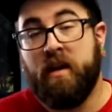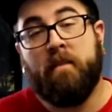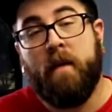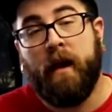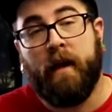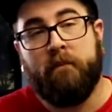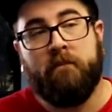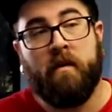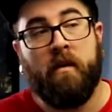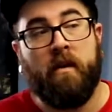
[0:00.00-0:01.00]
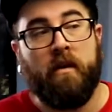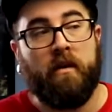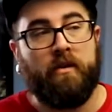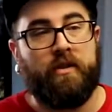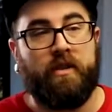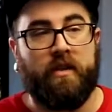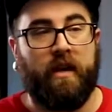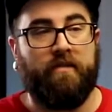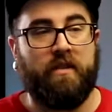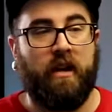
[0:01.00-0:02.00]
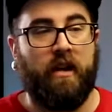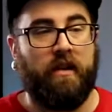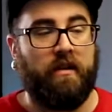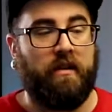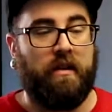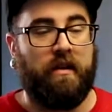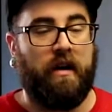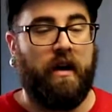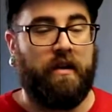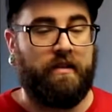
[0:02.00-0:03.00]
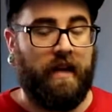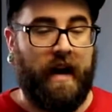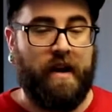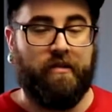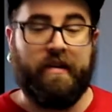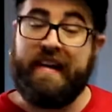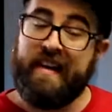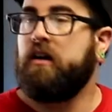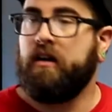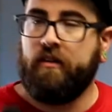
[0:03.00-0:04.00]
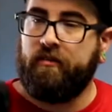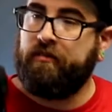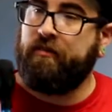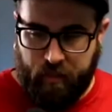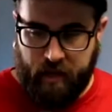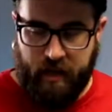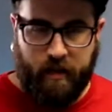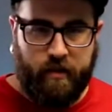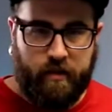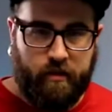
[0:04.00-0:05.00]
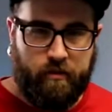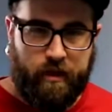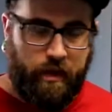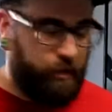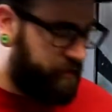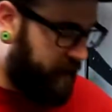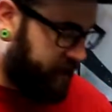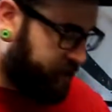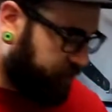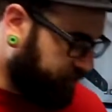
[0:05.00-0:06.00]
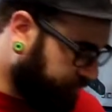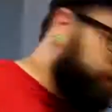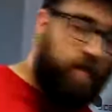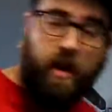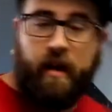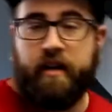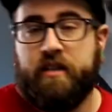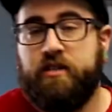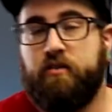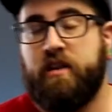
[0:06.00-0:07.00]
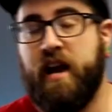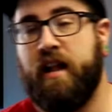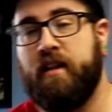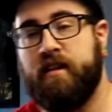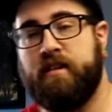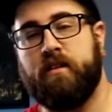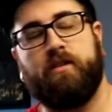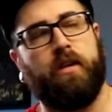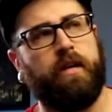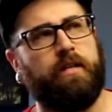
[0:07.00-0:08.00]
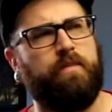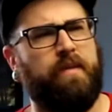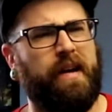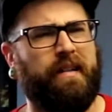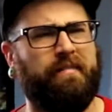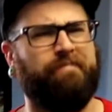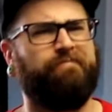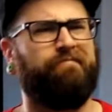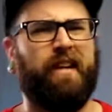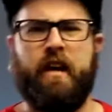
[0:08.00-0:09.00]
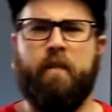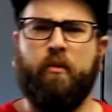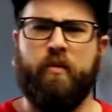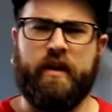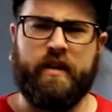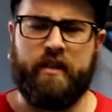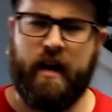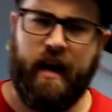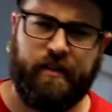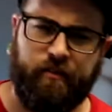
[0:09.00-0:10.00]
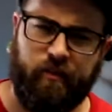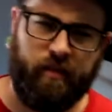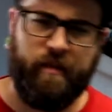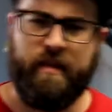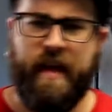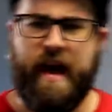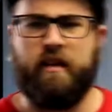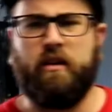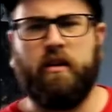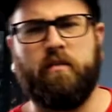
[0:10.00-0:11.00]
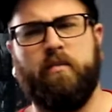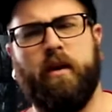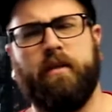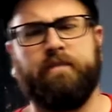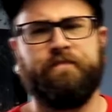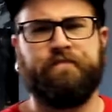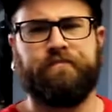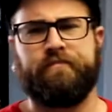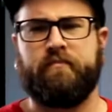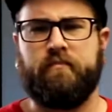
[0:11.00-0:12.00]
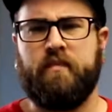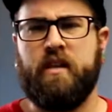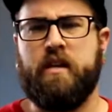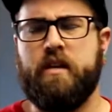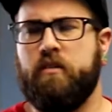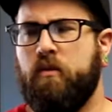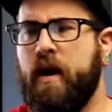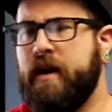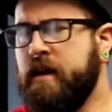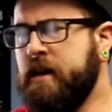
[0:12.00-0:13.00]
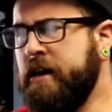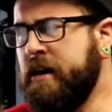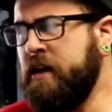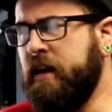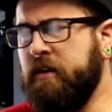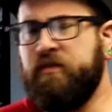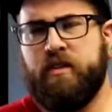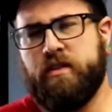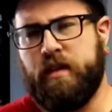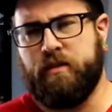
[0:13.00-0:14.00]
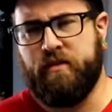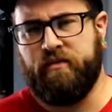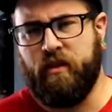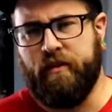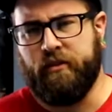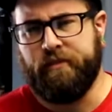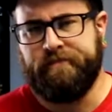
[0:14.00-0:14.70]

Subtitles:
a minute since I've done a diary of being a new dungeon master. I guess the reality is it's been a couple weeks. It hasn't really been that long, but either way, it feels like it's been forever.